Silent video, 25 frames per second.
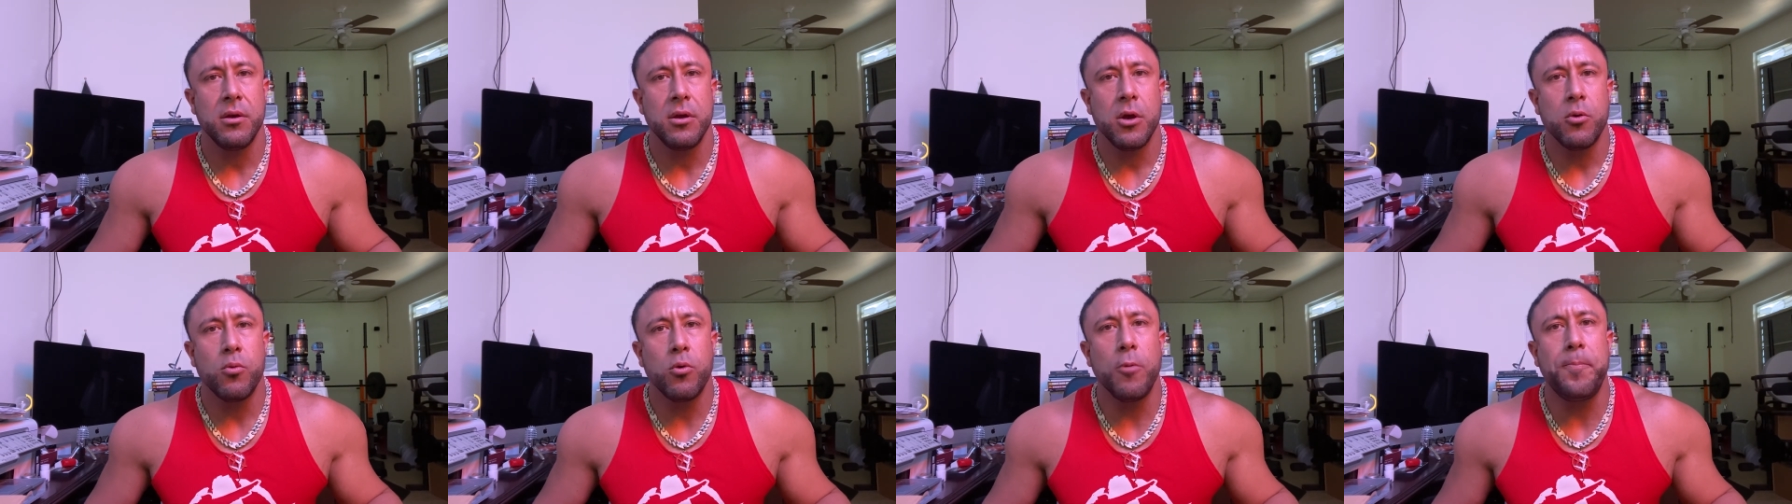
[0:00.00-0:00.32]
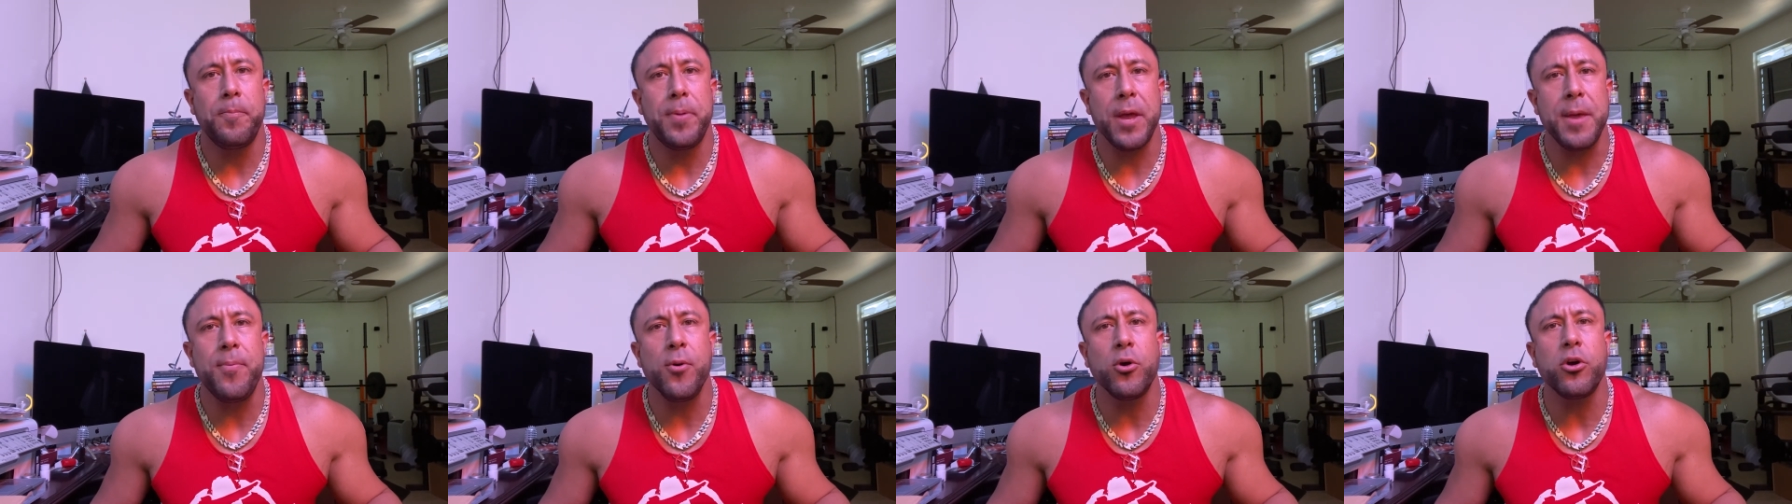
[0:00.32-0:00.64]
where
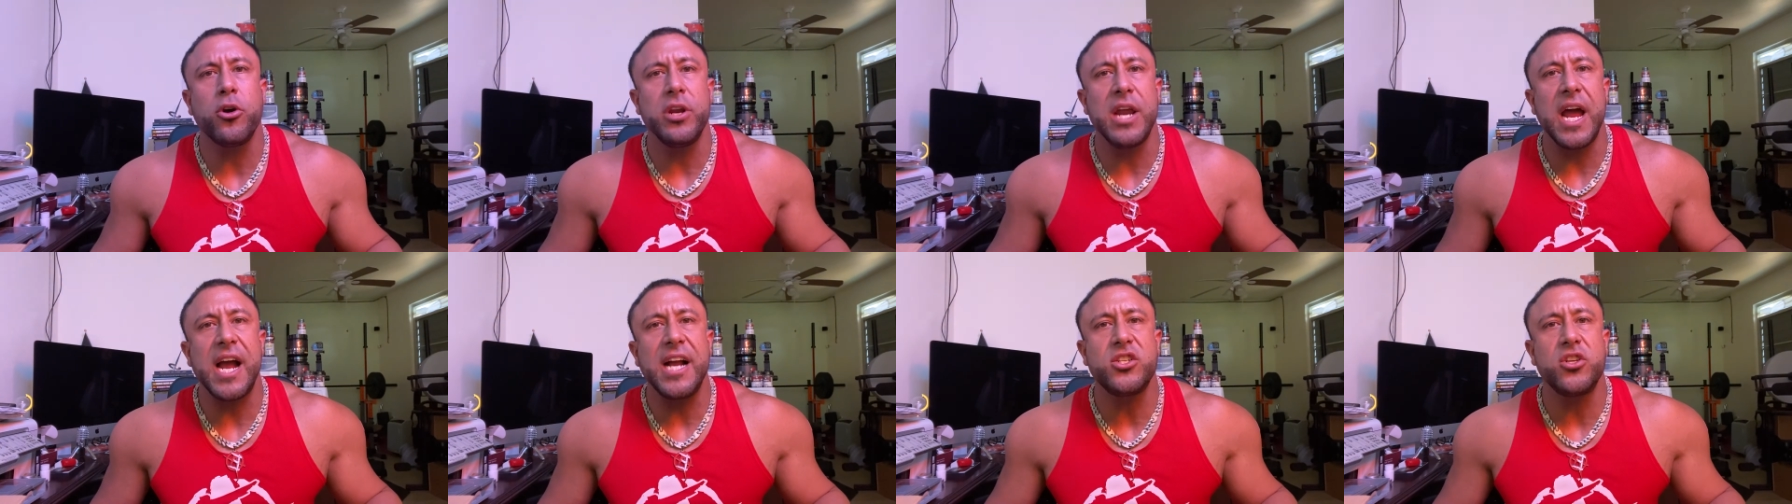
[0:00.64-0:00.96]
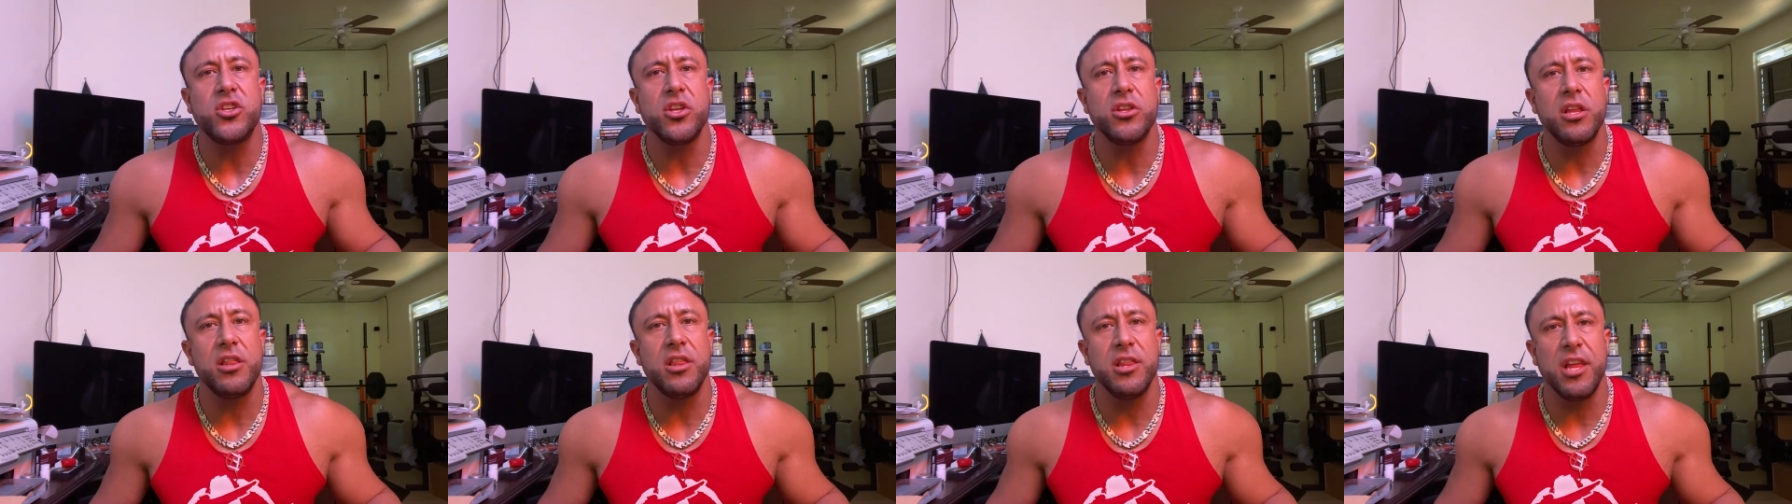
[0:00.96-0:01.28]
people could
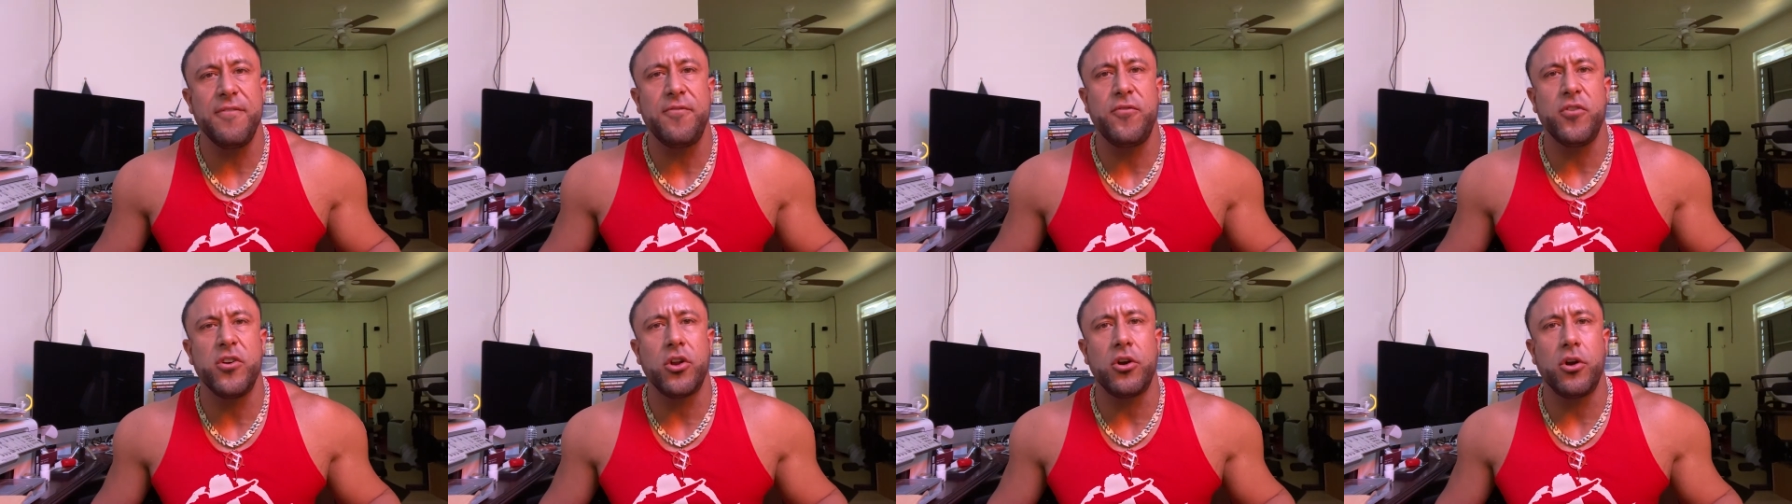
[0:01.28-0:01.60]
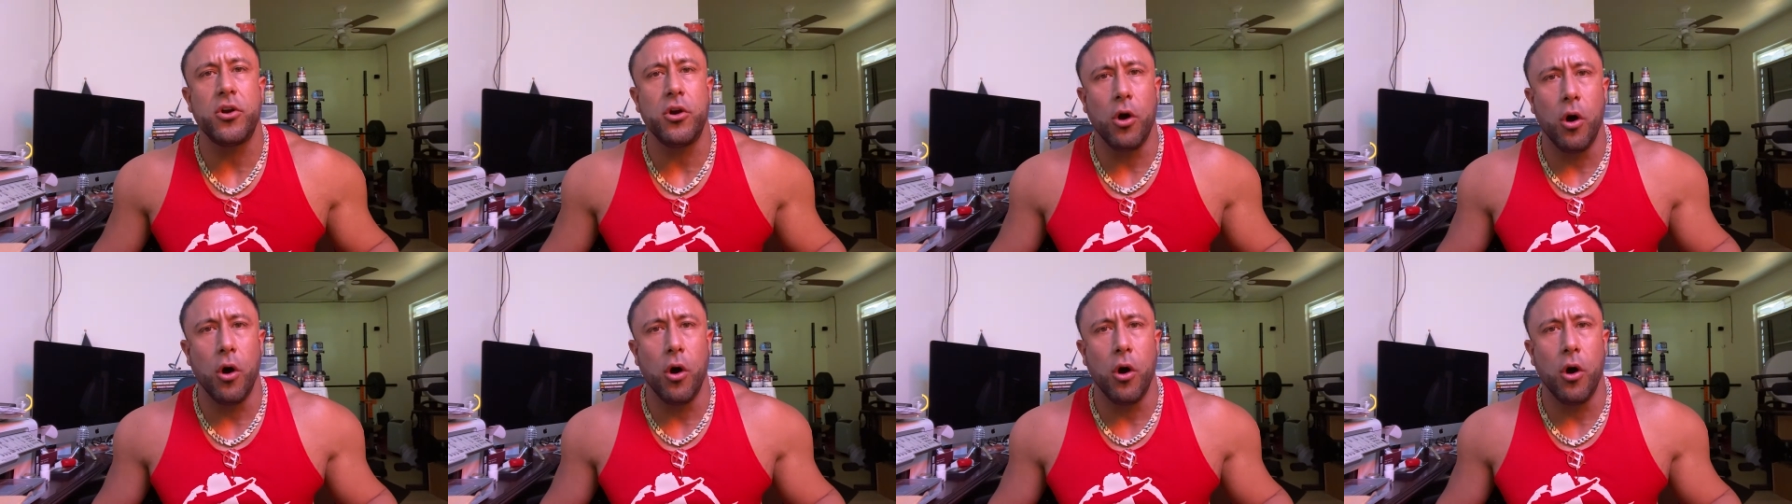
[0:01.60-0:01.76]
actually live with their